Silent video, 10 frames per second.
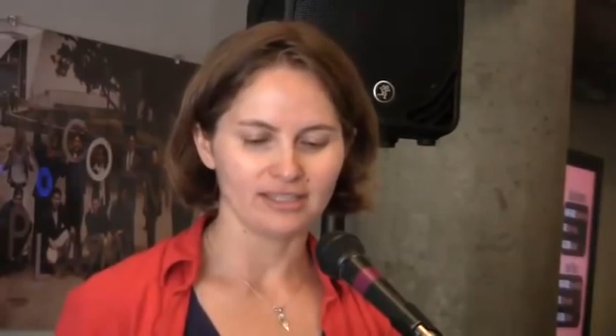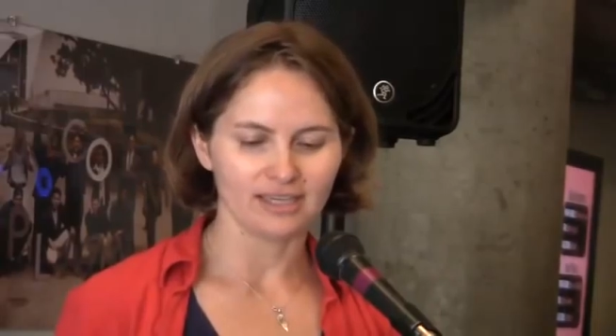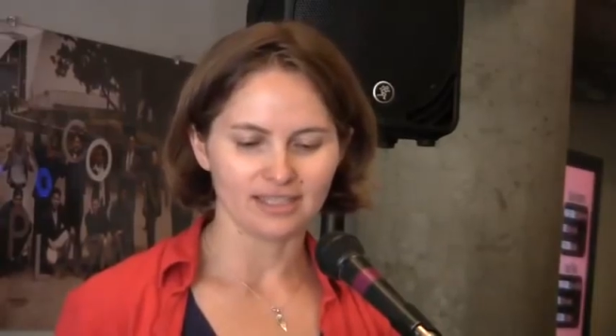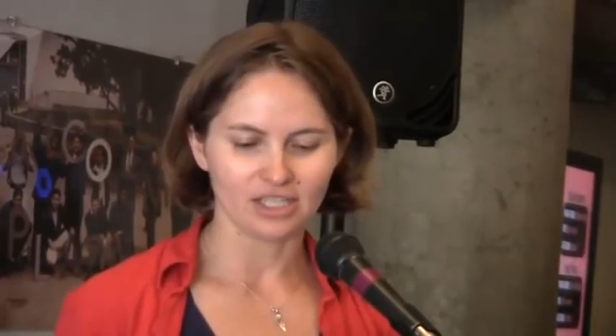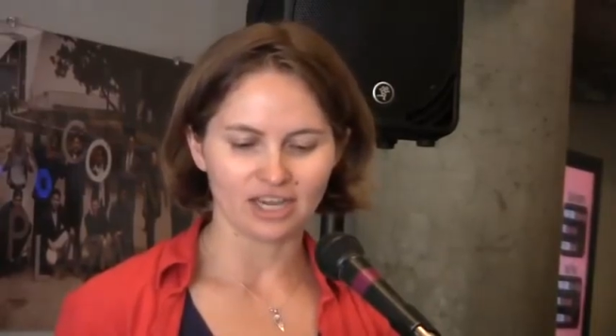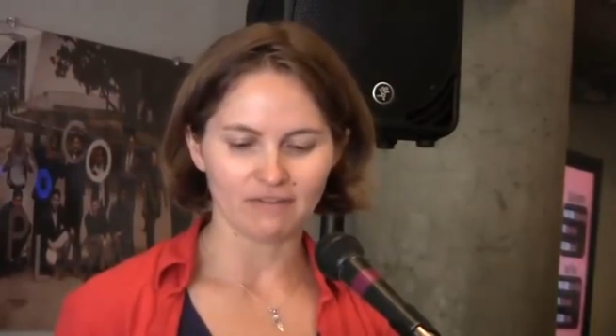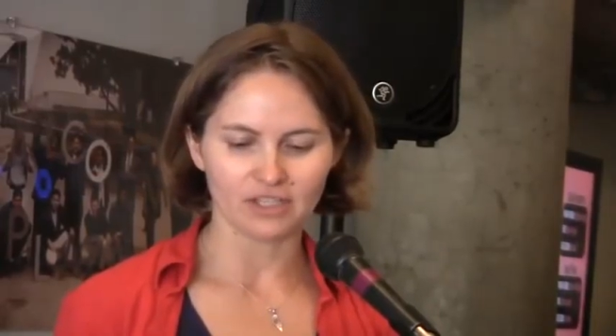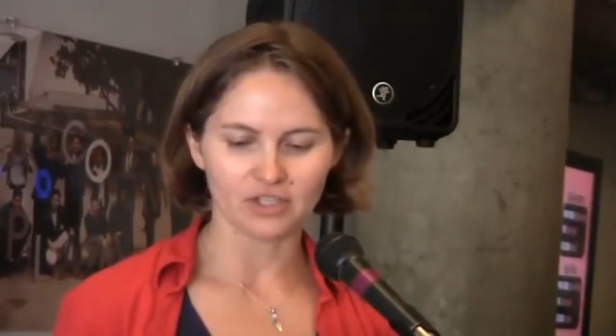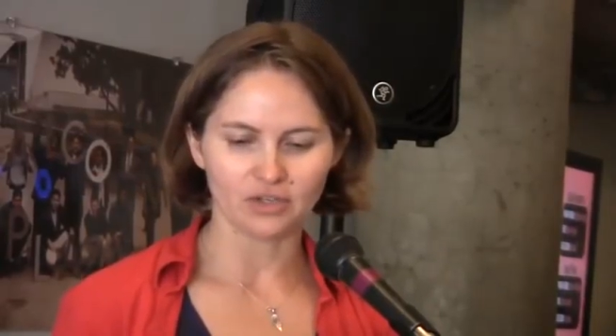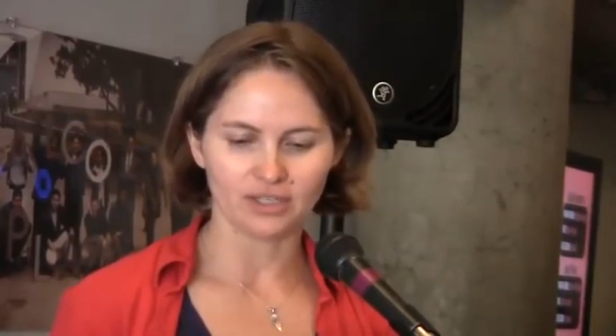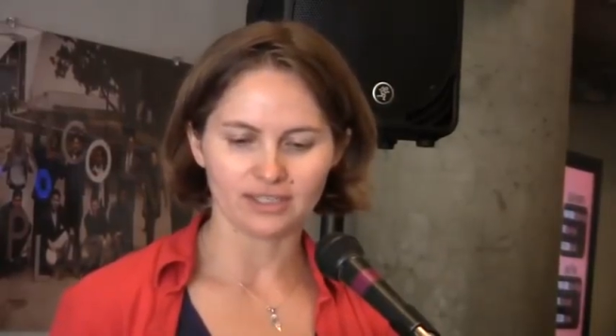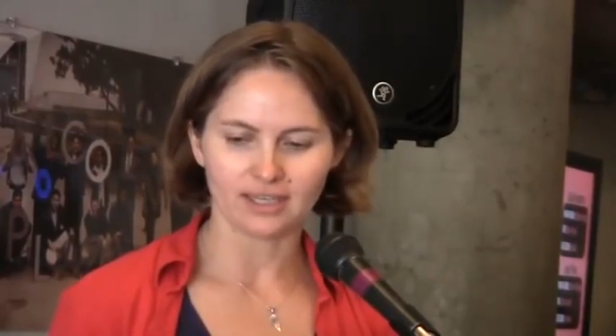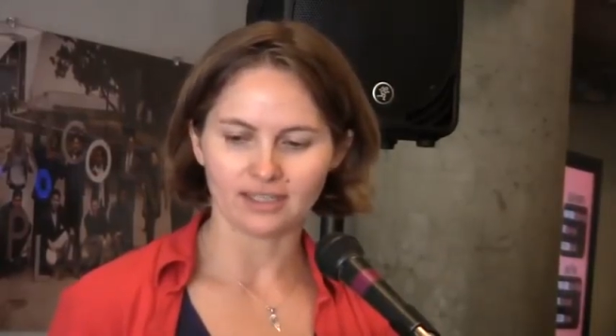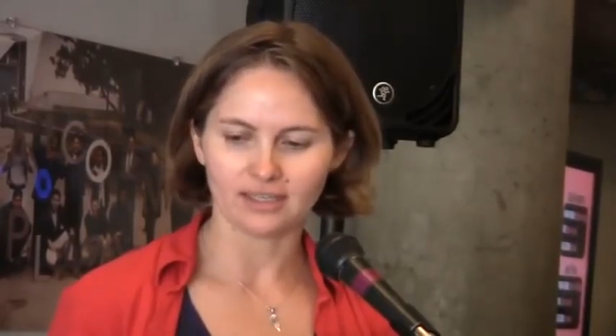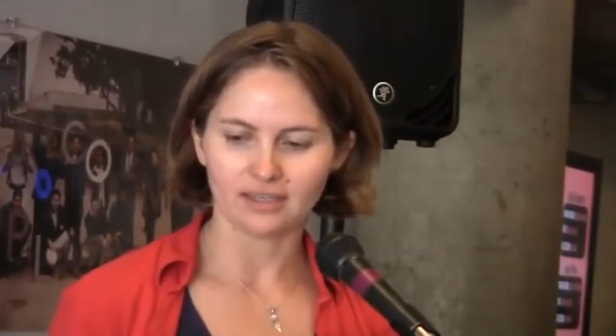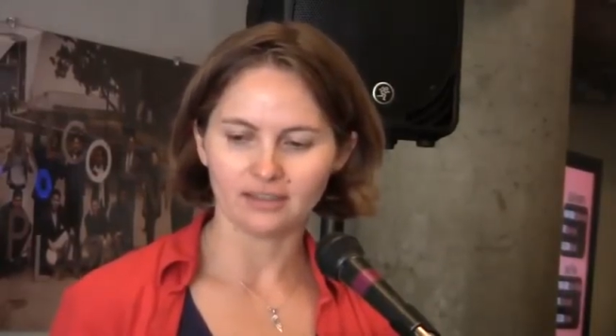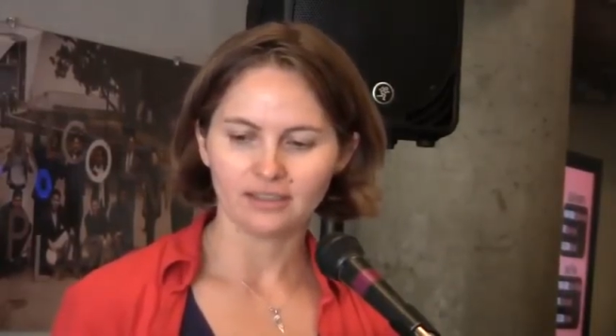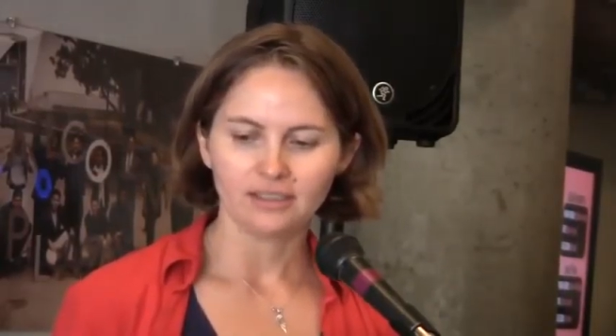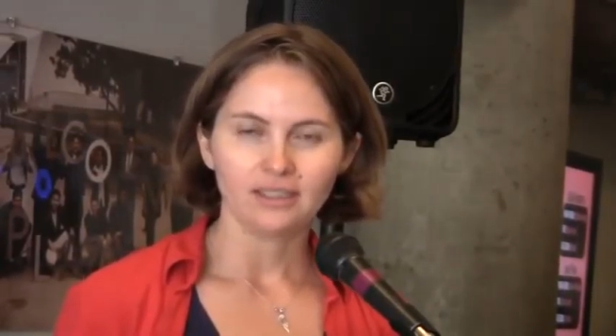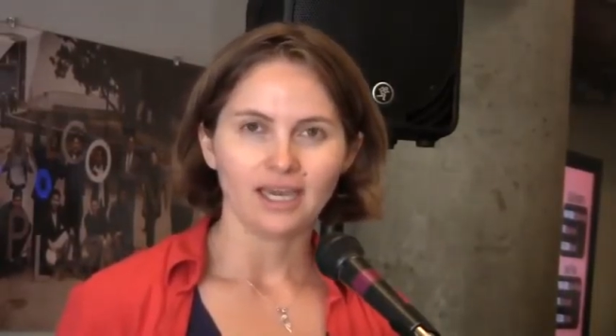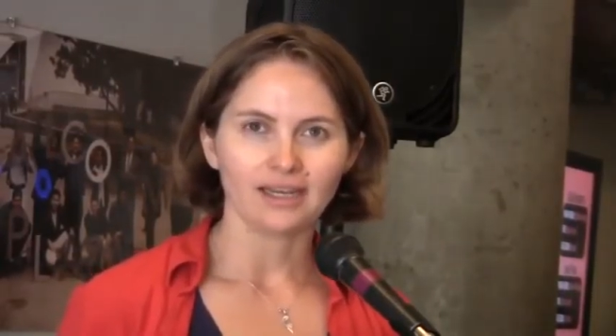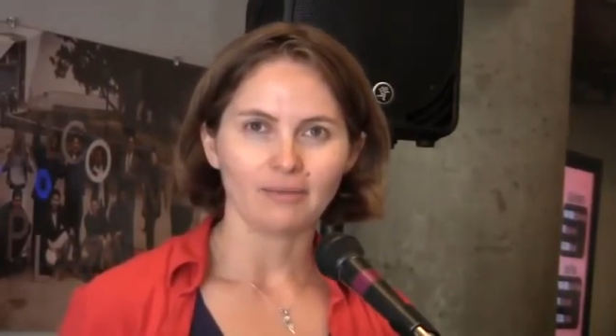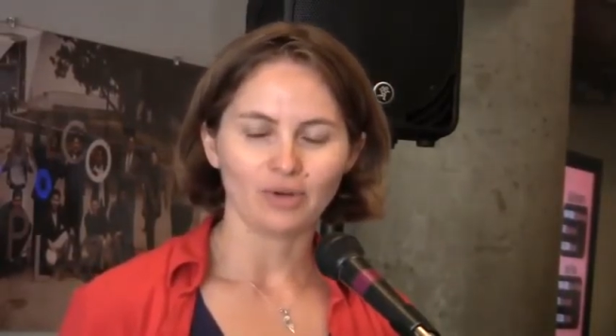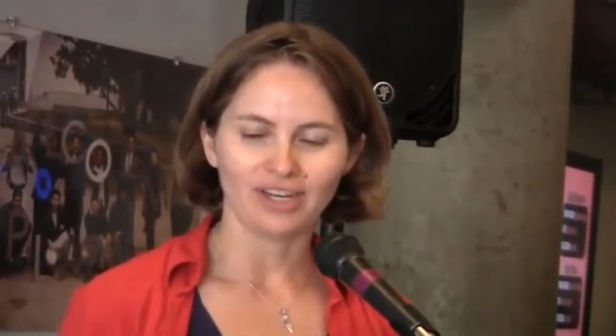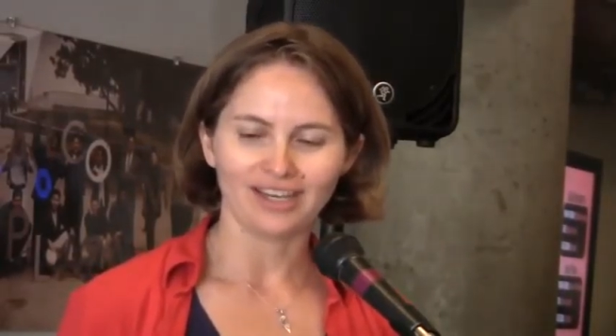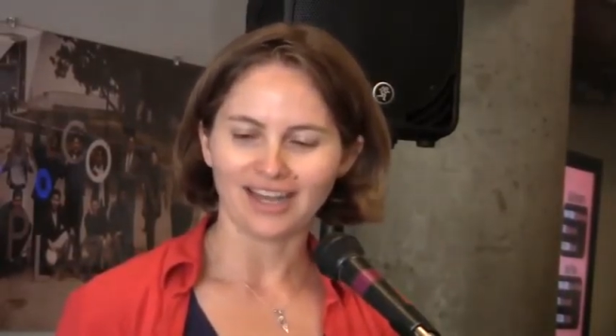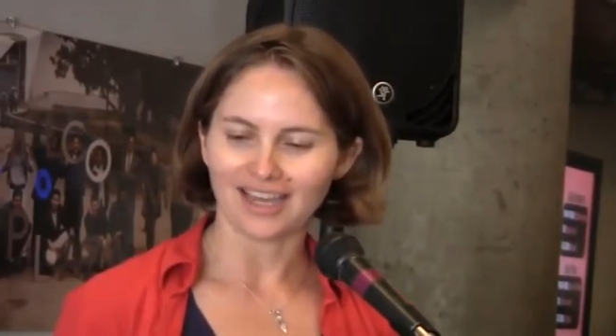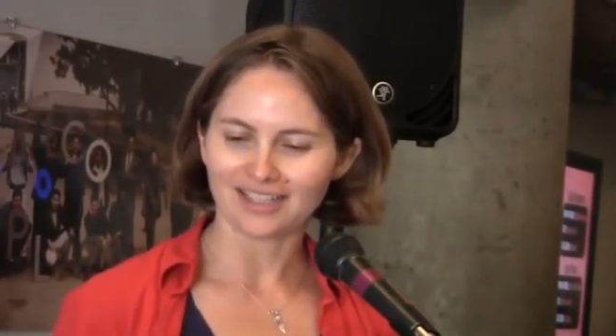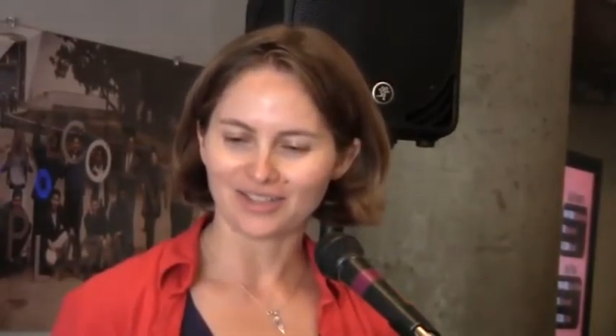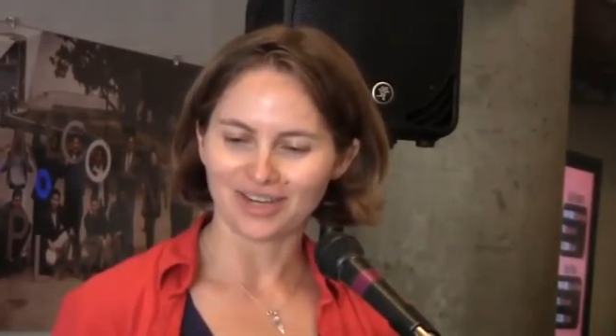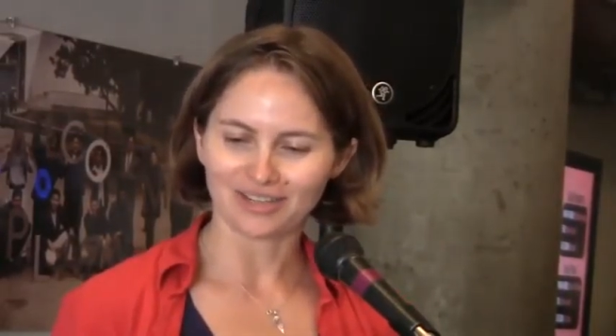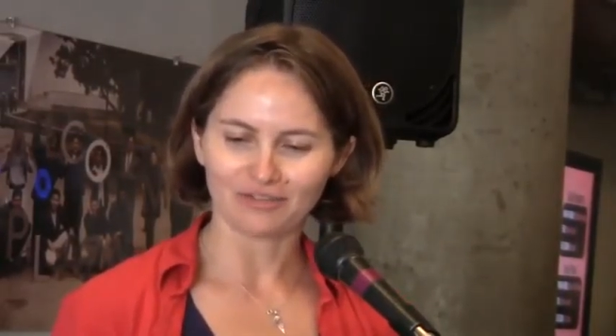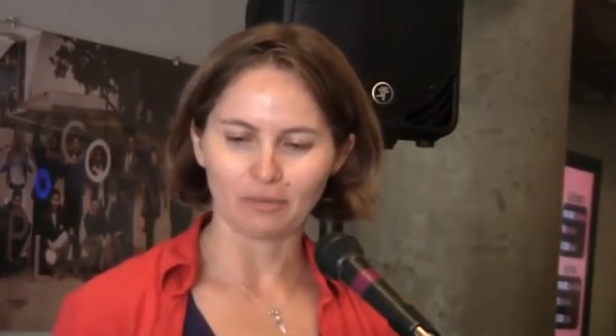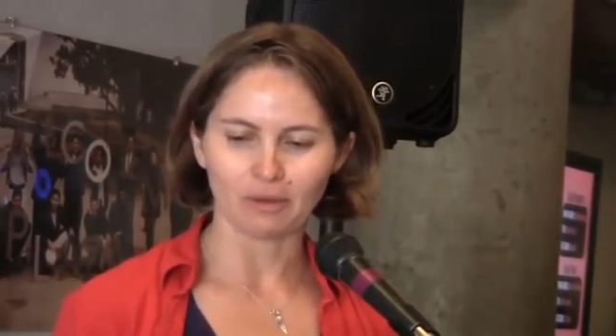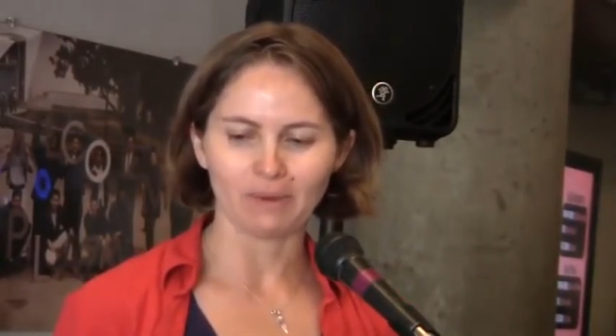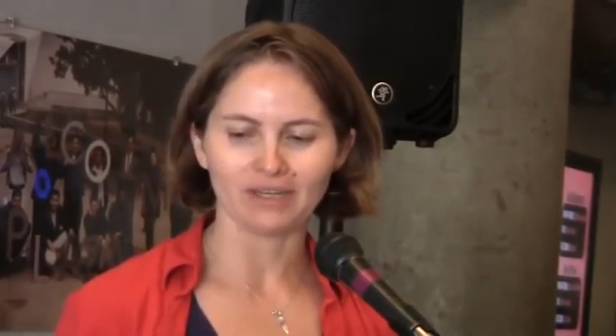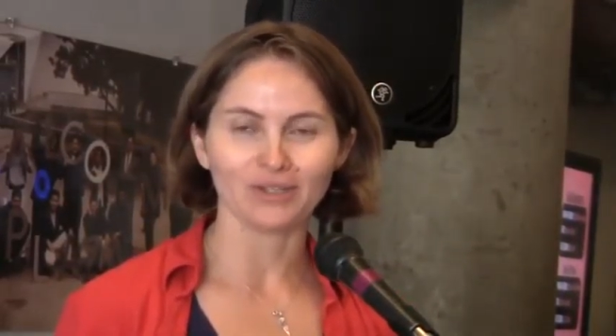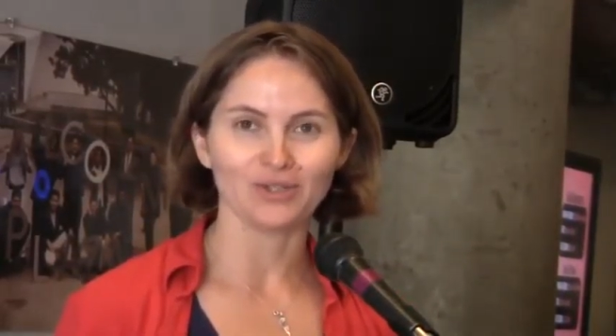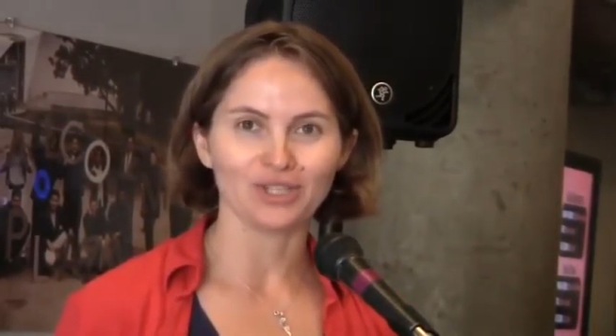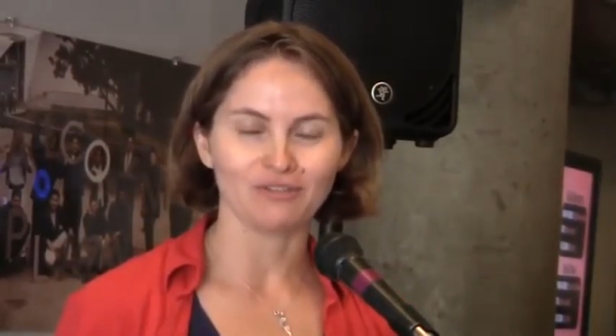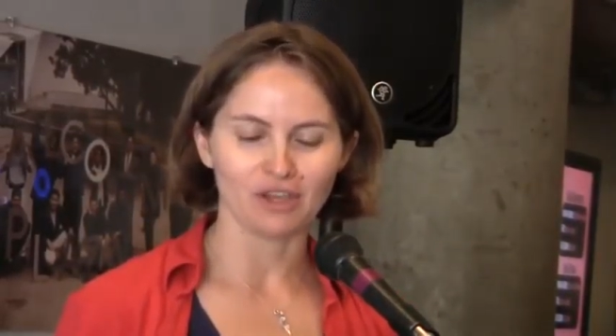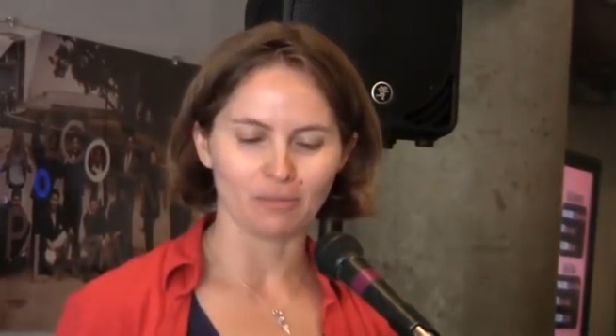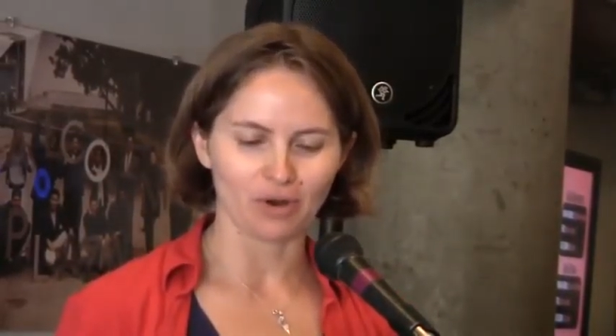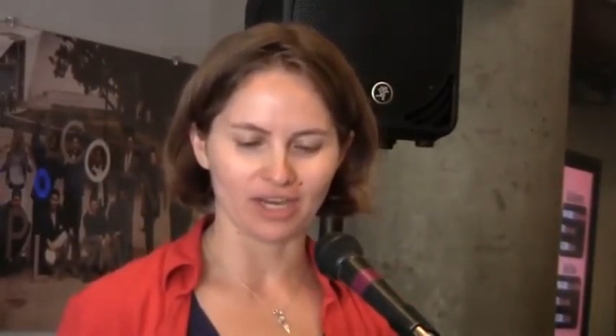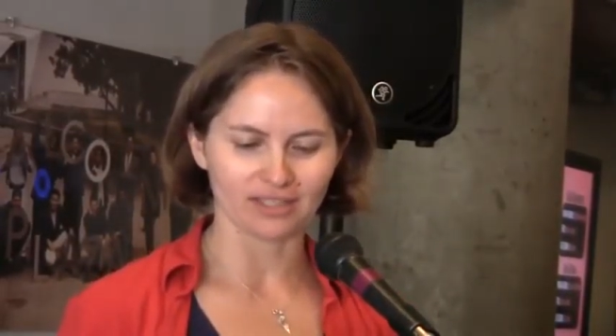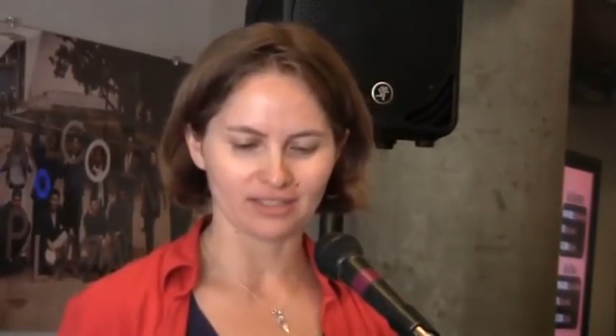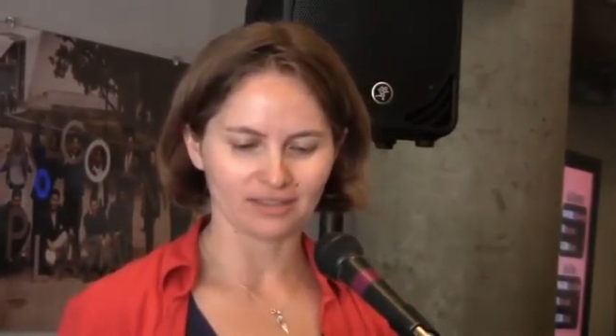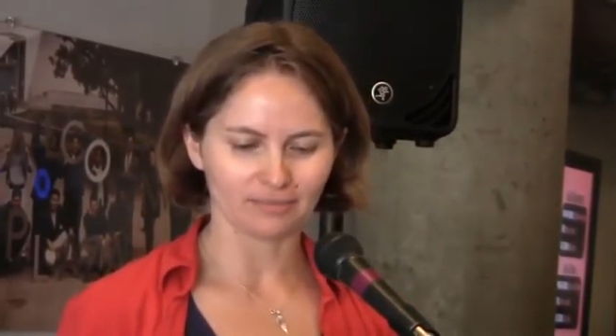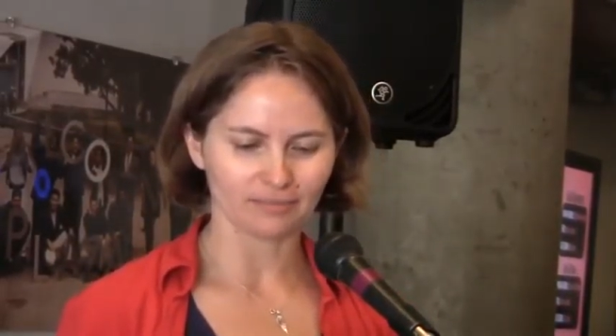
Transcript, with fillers: Cesar Chavez Student Center and I'm reading an extract from The Pedagogy of the Oppressed.